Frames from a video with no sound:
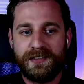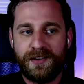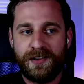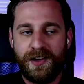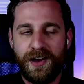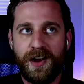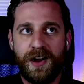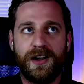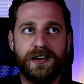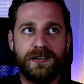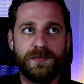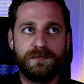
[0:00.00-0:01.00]

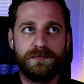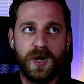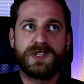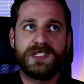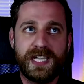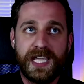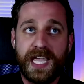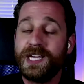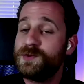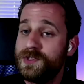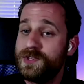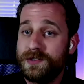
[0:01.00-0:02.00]
are most engaged
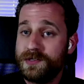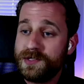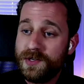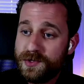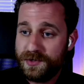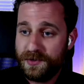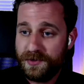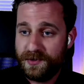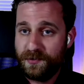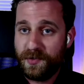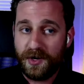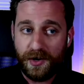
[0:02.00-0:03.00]
with on socials,
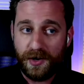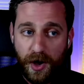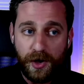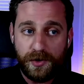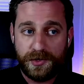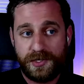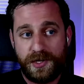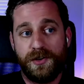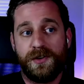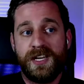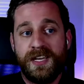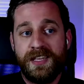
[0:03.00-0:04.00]
but are also
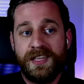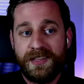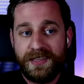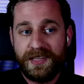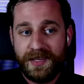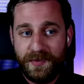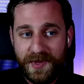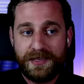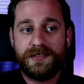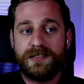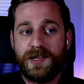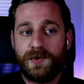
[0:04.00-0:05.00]
the
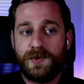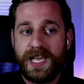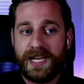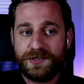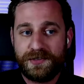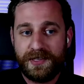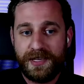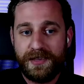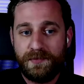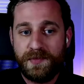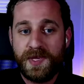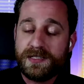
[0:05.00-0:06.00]
pieces that will actually
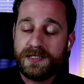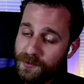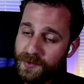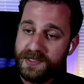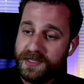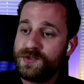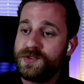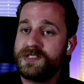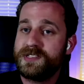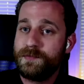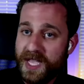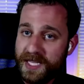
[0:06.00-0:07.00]
pique someone's interest
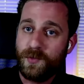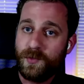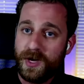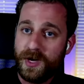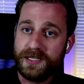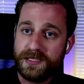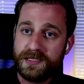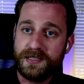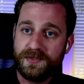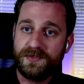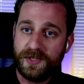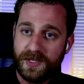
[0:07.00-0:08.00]
and make them want to listen to the
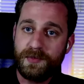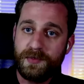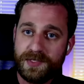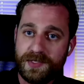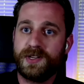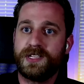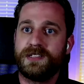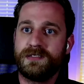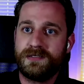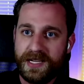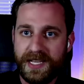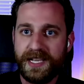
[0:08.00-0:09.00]
full episode.
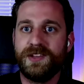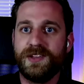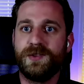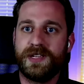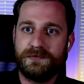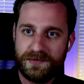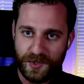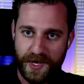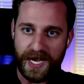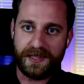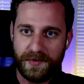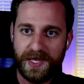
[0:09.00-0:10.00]
And then you
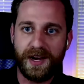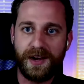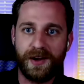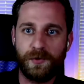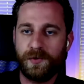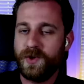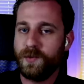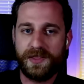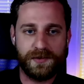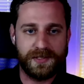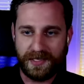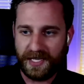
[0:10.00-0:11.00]
direct them there, whether
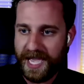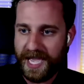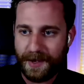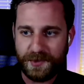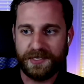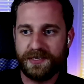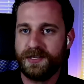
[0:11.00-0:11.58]
it's in the caption